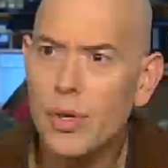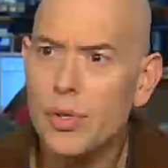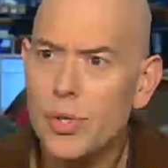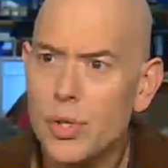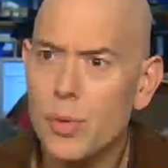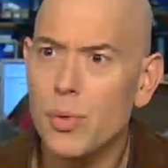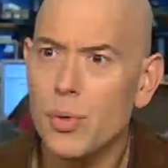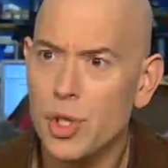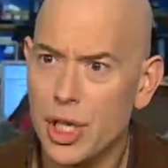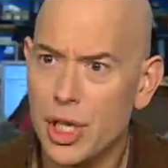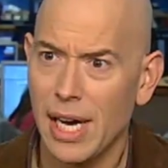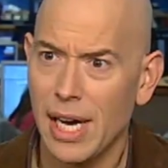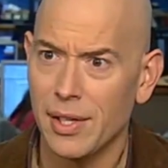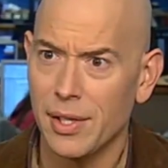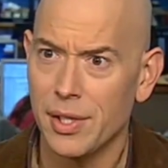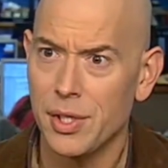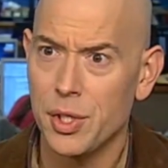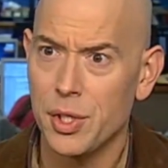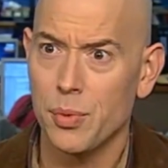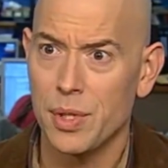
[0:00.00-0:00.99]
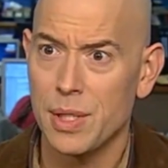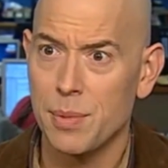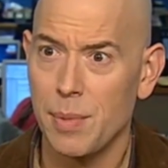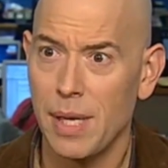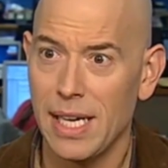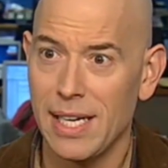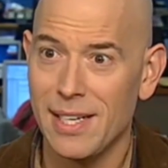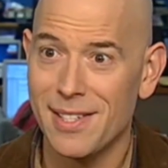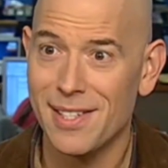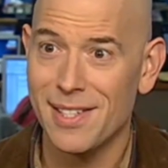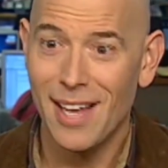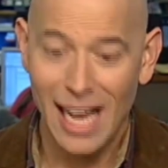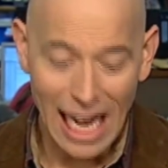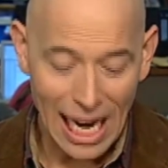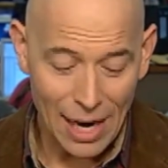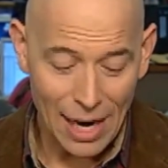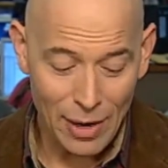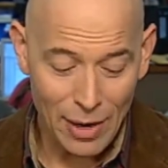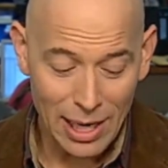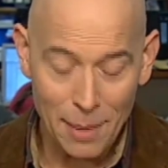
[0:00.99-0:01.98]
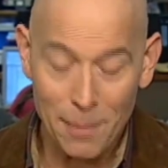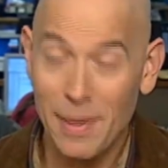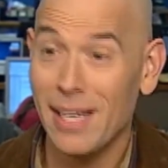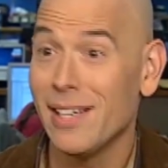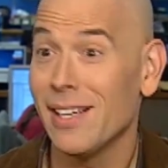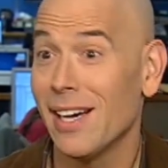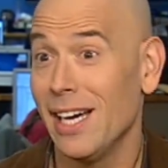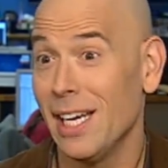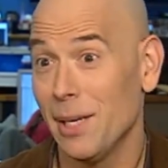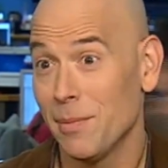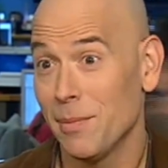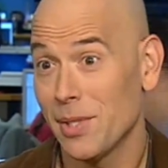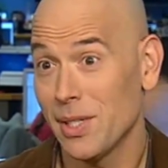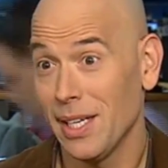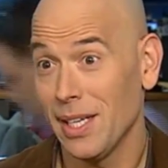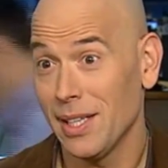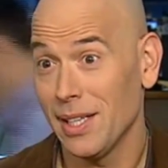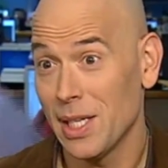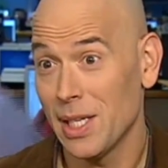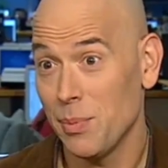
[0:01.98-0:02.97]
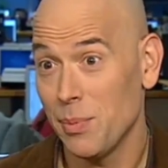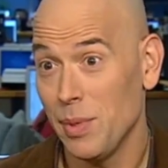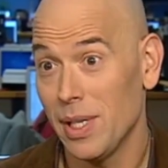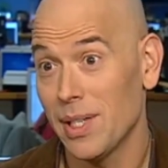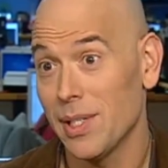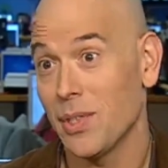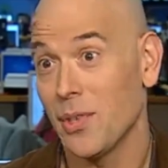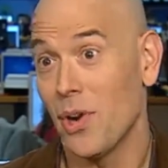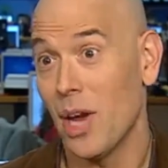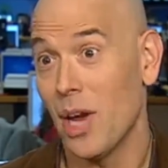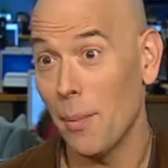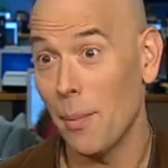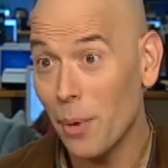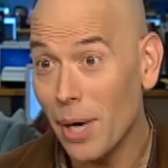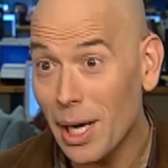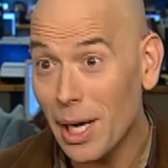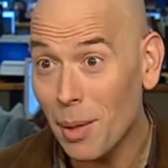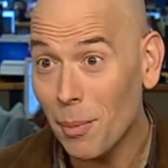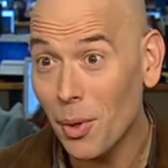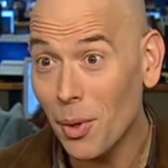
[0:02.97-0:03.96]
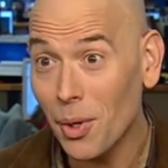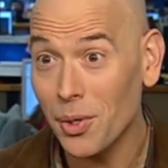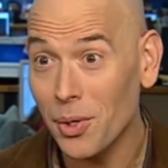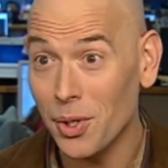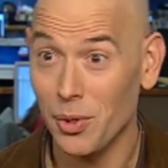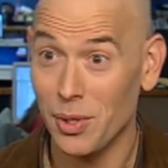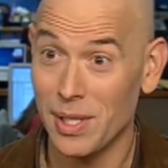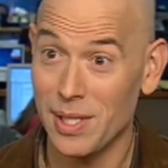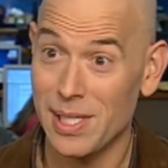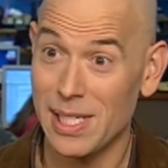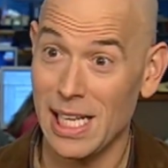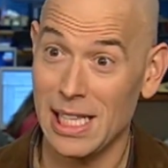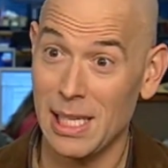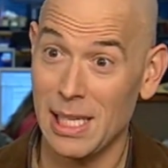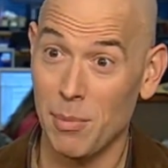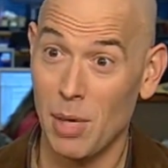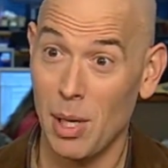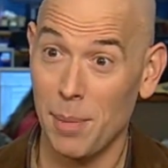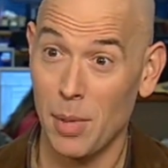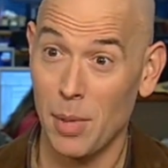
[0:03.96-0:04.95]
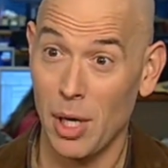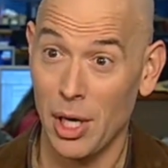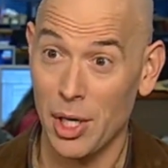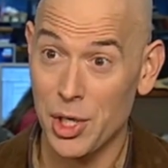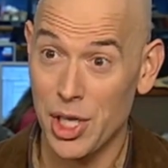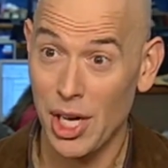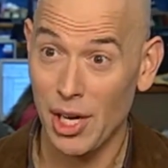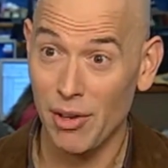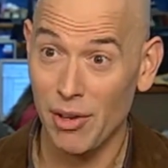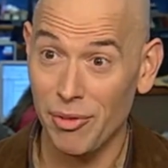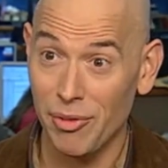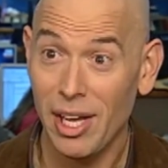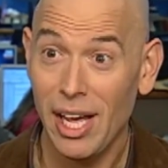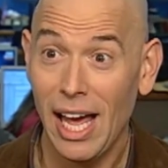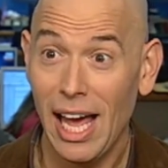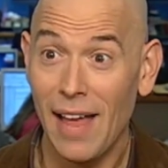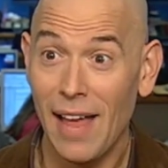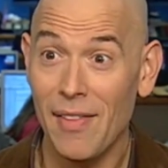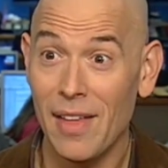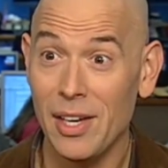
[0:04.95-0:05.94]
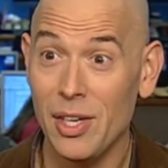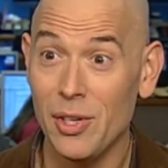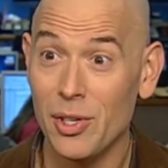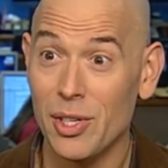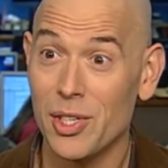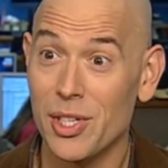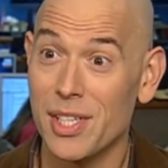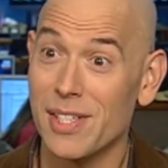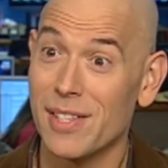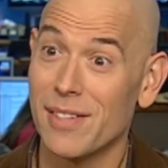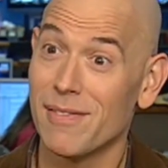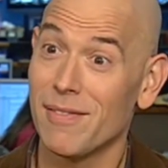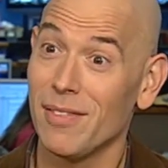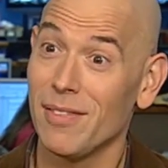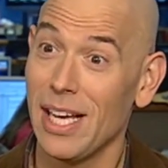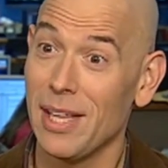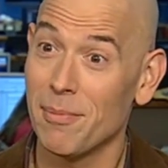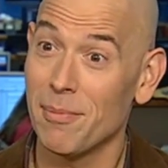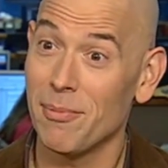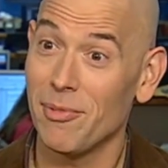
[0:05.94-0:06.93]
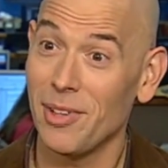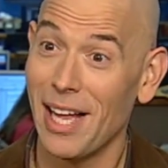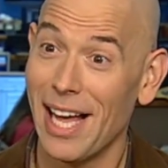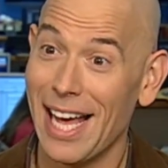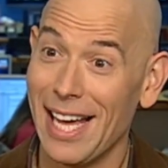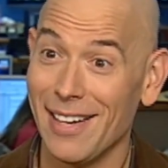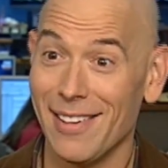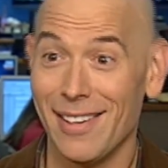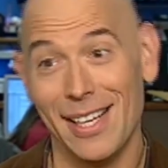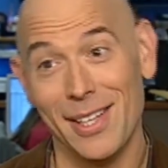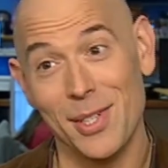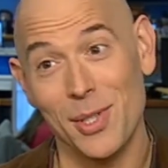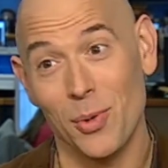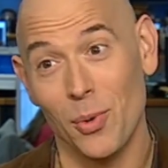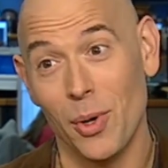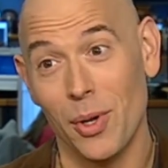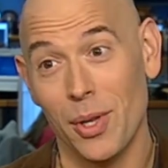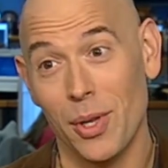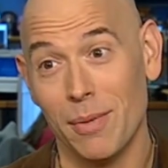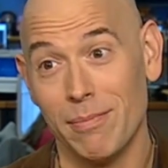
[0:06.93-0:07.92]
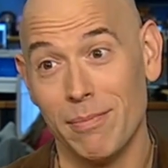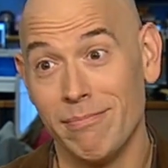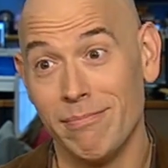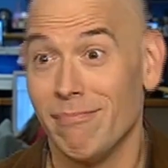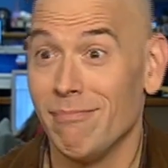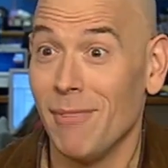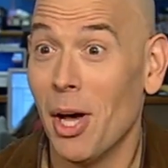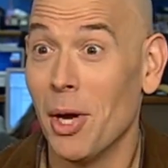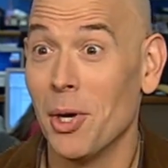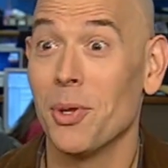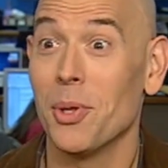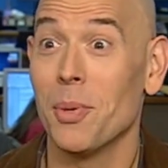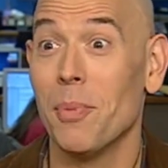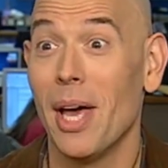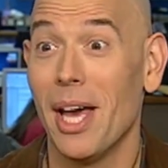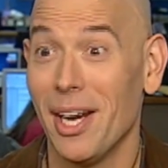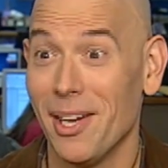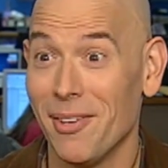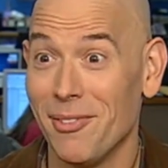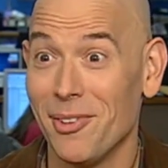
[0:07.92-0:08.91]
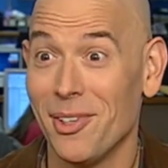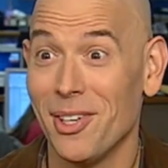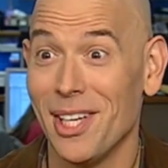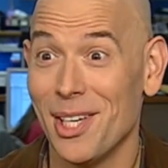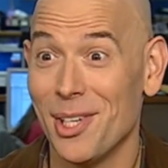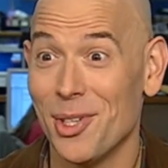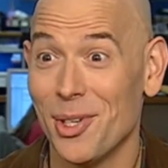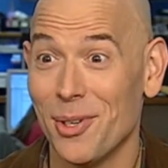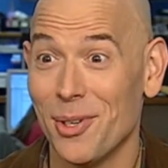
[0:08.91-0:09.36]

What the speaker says: those who are challenged with space, I recommend items like this because they're not breakable, you can set them up on a shelf, and then you can just lay them flat and store them under the bed if you need